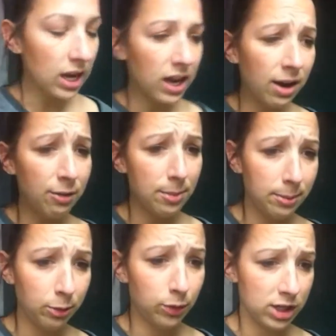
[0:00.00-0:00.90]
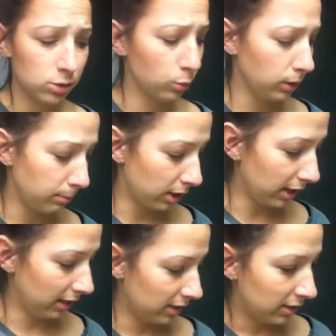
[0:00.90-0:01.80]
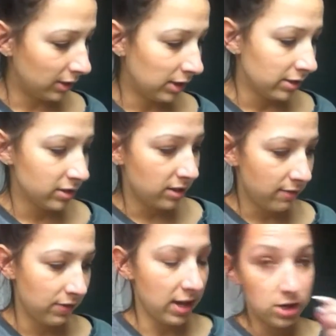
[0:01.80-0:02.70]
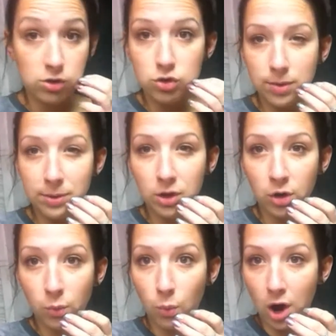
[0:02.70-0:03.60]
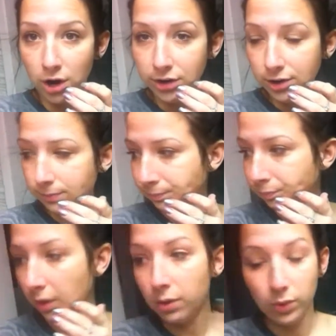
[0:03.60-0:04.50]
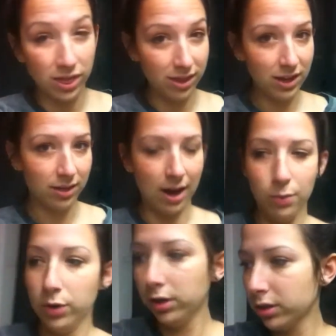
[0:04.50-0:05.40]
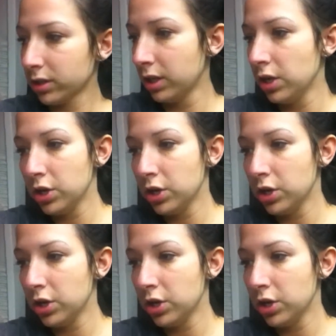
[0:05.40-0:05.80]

And I remember once we bought stuff that you drip in her water, and we think that worked.